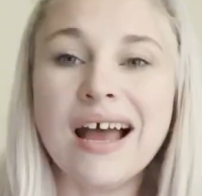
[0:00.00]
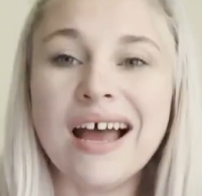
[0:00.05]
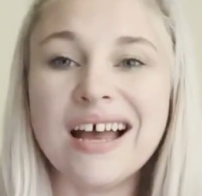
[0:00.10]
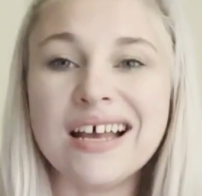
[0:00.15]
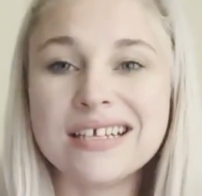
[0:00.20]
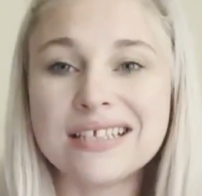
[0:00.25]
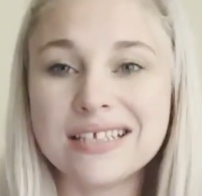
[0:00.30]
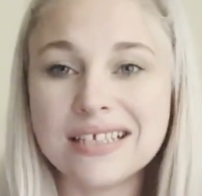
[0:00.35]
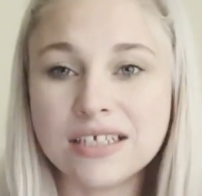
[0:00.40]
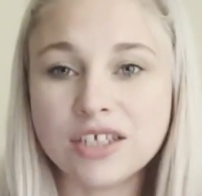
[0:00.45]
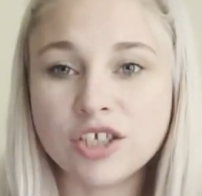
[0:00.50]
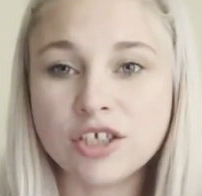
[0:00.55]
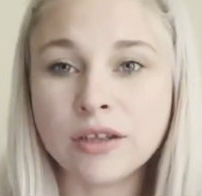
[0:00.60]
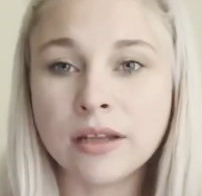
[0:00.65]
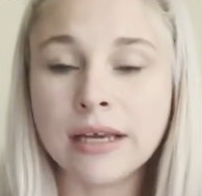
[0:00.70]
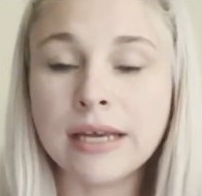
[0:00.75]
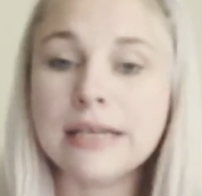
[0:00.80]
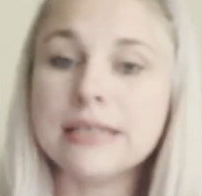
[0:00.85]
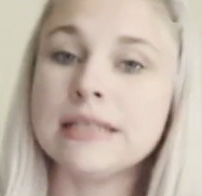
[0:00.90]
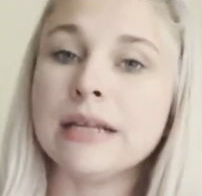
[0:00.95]

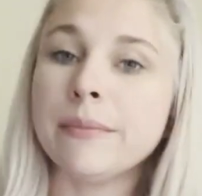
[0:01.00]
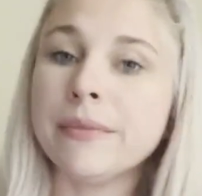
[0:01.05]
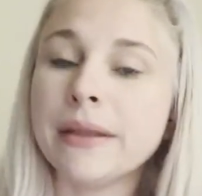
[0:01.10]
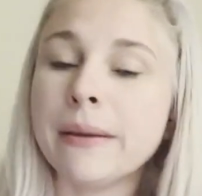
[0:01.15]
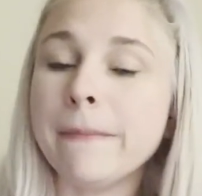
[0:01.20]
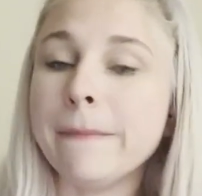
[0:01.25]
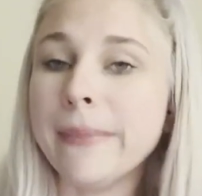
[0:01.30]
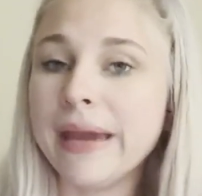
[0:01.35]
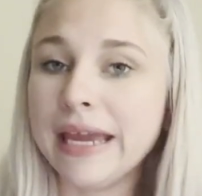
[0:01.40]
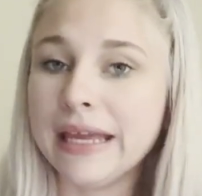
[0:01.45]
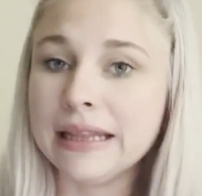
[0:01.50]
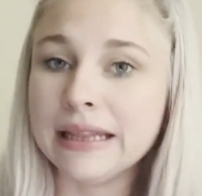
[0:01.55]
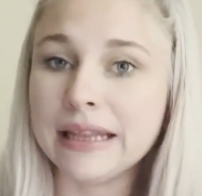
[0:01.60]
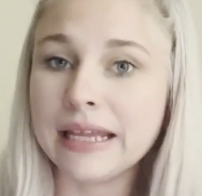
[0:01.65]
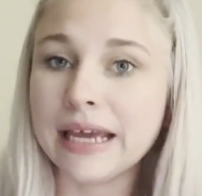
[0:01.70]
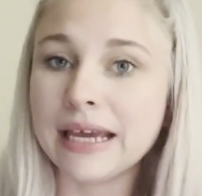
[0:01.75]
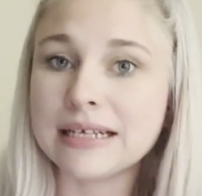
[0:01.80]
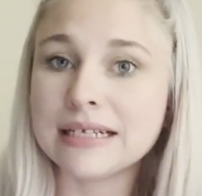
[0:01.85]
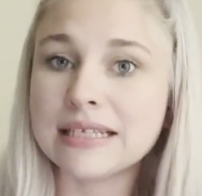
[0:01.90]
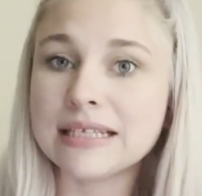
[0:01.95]
Essentially, some of the main
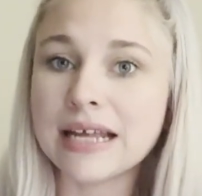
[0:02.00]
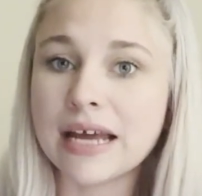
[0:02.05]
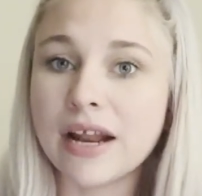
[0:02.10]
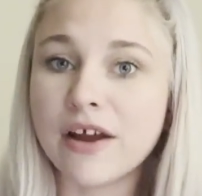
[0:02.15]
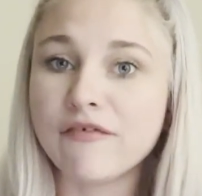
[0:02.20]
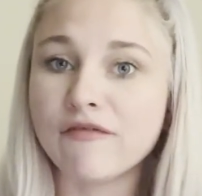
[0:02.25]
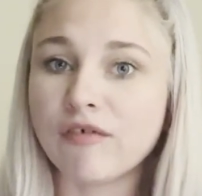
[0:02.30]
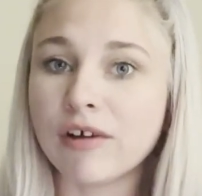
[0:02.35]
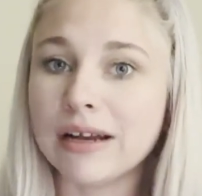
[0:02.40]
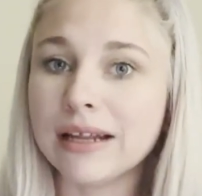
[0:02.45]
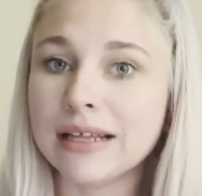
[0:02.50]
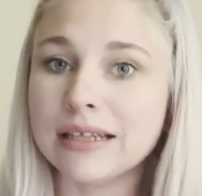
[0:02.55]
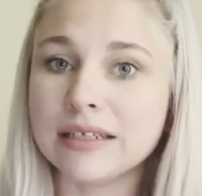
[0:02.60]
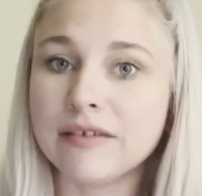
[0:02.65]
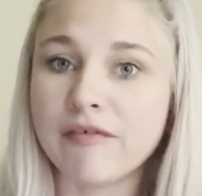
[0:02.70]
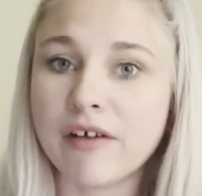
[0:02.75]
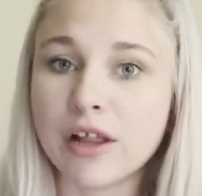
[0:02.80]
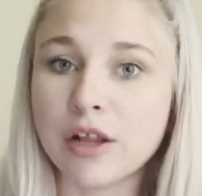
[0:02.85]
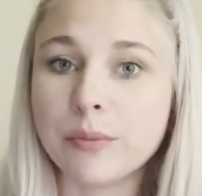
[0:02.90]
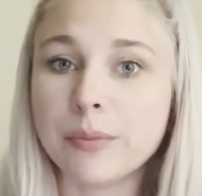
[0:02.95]
things that a front end
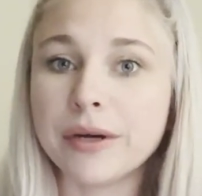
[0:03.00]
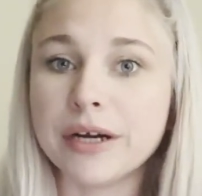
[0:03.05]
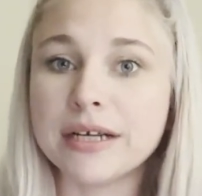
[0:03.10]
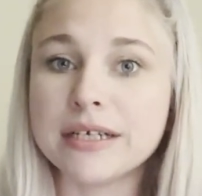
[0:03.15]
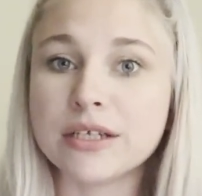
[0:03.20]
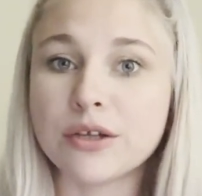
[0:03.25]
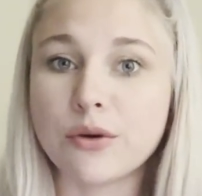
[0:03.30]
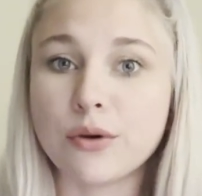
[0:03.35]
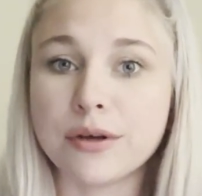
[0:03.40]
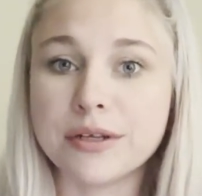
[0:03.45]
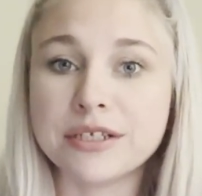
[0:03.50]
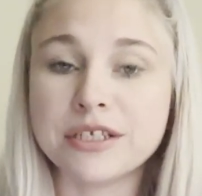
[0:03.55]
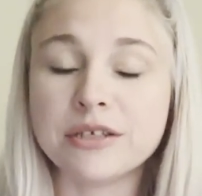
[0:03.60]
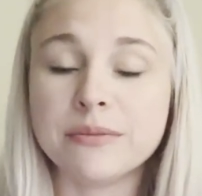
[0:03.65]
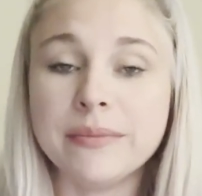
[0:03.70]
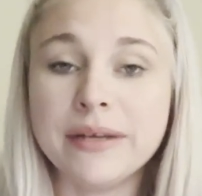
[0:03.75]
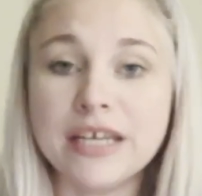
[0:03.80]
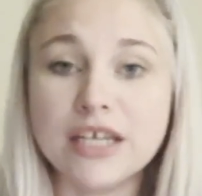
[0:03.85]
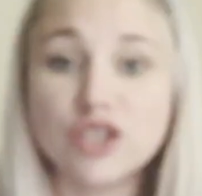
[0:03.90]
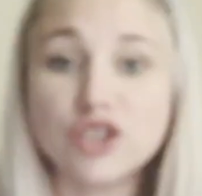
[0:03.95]
developer is going to
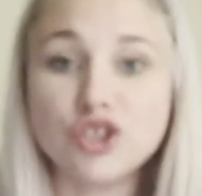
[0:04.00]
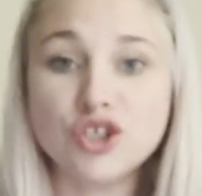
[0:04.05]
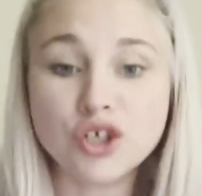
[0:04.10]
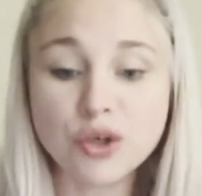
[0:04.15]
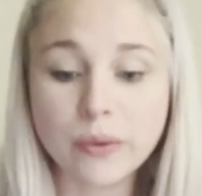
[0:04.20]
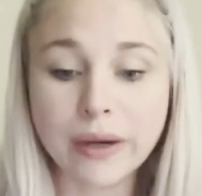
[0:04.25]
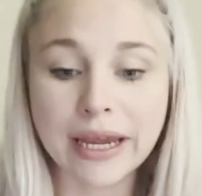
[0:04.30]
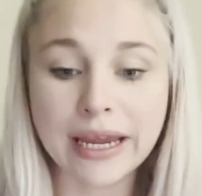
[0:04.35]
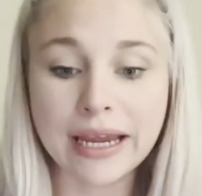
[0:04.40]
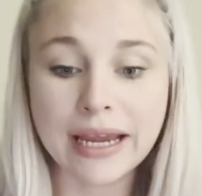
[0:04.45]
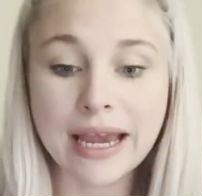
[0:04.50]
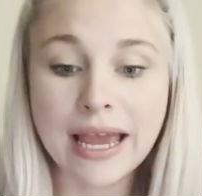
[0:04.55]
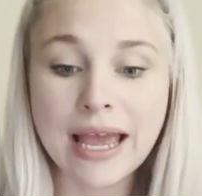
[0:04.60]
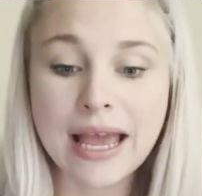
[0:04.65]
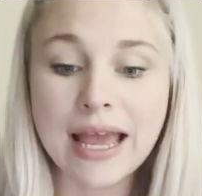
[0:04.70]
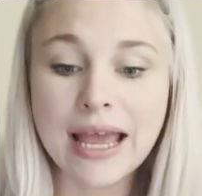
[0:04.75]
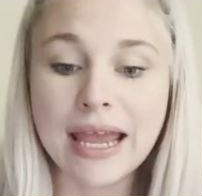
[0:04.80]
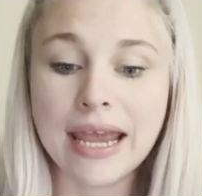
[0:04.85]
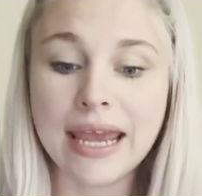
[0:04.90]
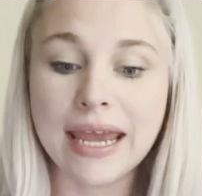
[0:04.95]
be doing
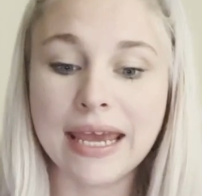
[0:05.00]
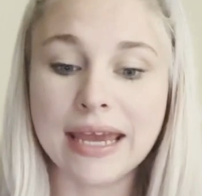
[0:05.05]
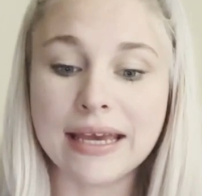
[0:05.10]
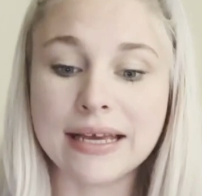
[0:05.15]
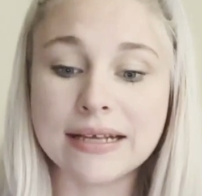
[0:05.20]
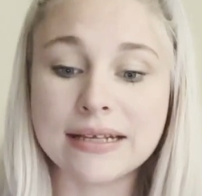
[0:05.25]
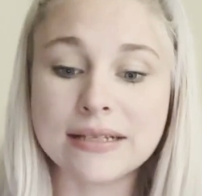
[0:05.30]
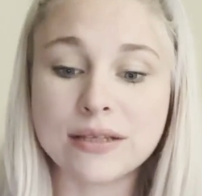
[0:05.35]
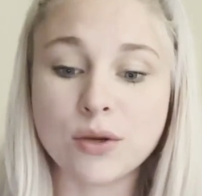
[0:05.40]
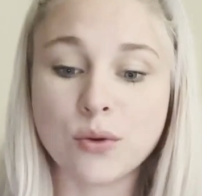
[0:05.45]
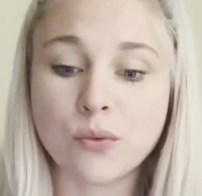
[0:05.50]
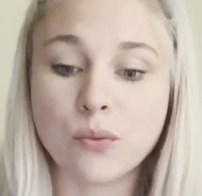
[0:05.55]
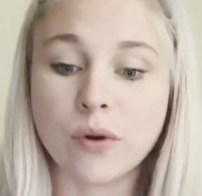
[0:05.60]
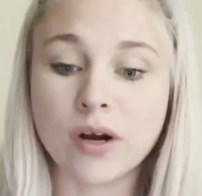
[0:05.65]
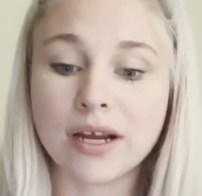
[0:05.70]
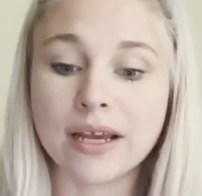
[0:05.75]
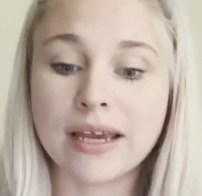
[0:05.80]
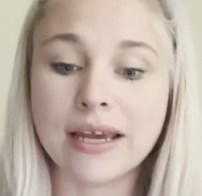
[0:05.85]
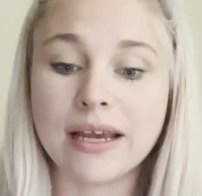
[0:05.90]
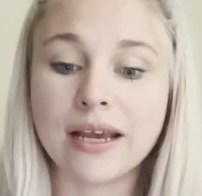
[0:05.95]
is
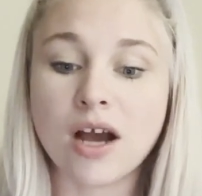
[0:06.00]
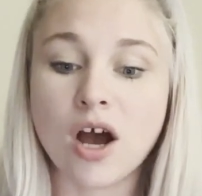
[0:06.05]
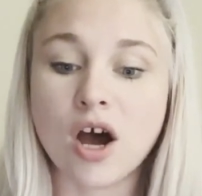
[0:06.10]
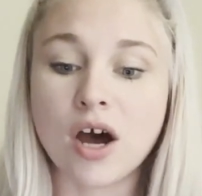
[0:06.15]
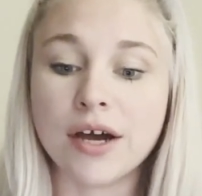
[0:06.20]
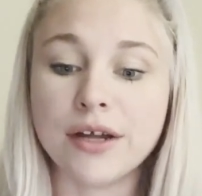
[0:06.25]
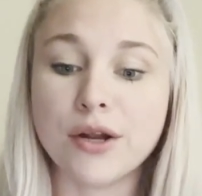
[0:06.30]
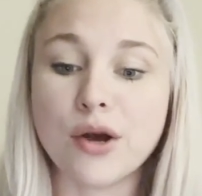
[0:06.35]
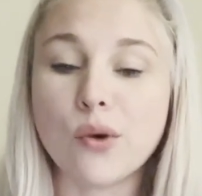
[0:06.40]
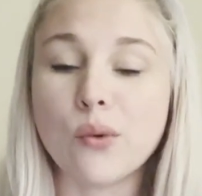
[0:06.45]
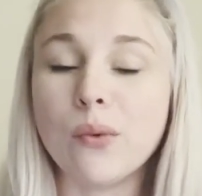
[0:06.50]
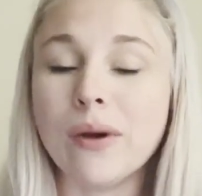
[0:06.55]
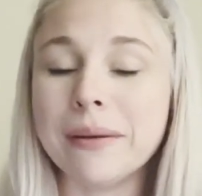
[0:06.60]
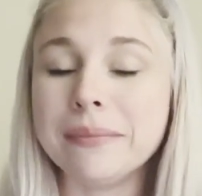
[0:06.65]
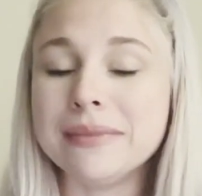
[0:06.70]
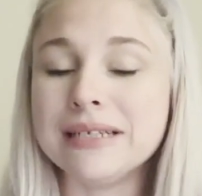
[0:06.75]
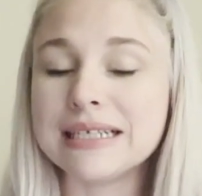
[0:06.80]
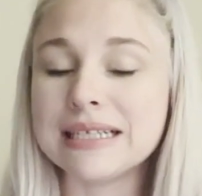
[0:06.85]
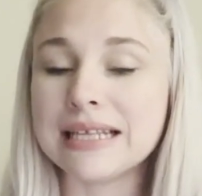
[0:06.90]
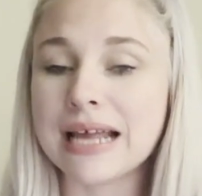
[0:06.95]
working on
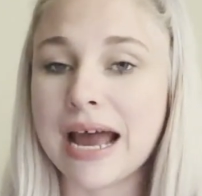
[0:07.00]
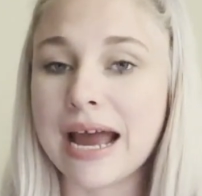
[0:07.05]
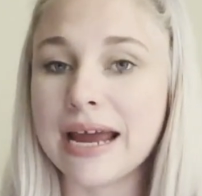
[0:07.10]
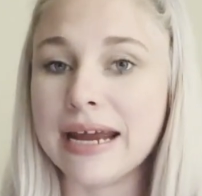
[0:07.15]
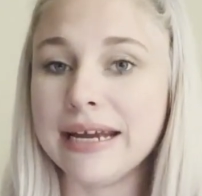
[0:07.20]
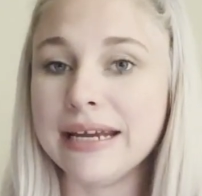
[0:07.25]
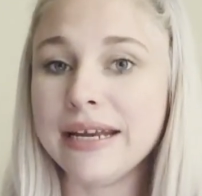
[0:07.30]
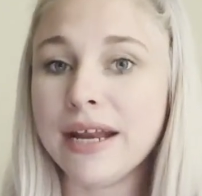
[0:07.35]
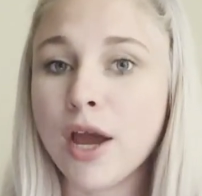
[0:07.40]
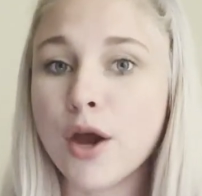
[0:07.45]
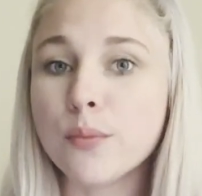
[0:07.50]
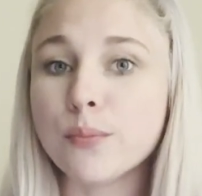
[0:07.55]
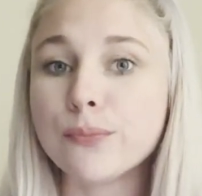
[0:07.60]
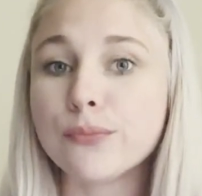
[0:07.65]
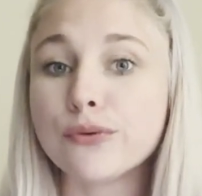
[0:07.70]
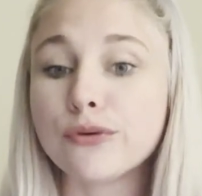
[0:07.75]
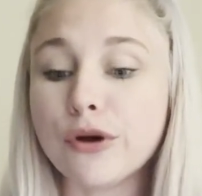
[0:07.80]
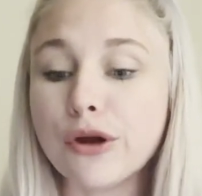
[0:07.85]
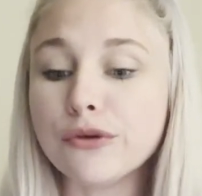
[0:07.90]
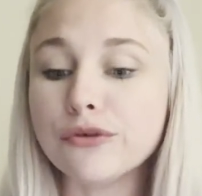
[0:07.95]
web design,
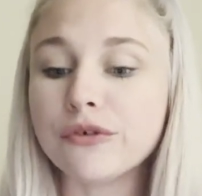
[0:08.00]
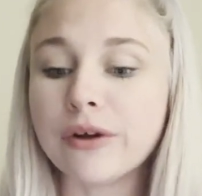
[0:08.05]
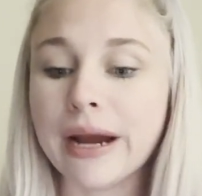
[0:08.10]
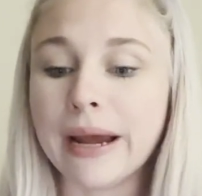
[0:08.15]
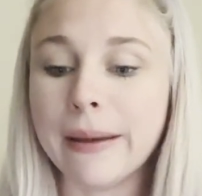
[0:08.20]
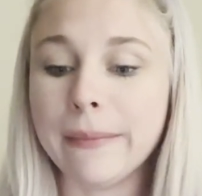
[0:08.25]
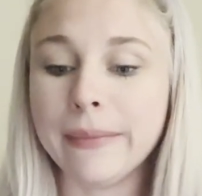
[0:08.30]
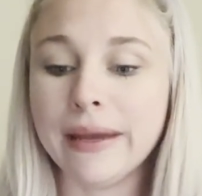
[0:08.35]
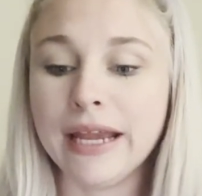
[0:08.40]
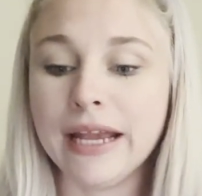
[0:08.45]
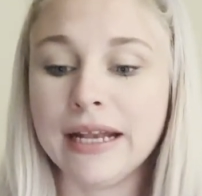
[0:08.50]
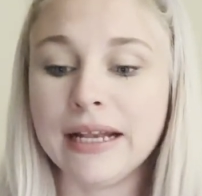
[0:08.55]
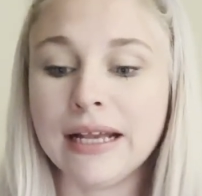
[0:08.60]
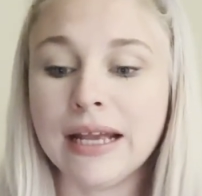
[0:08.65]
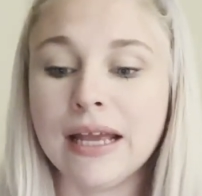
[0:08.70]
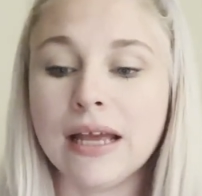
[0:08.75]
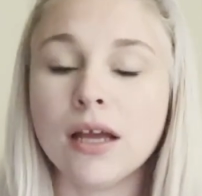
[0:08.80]
programming,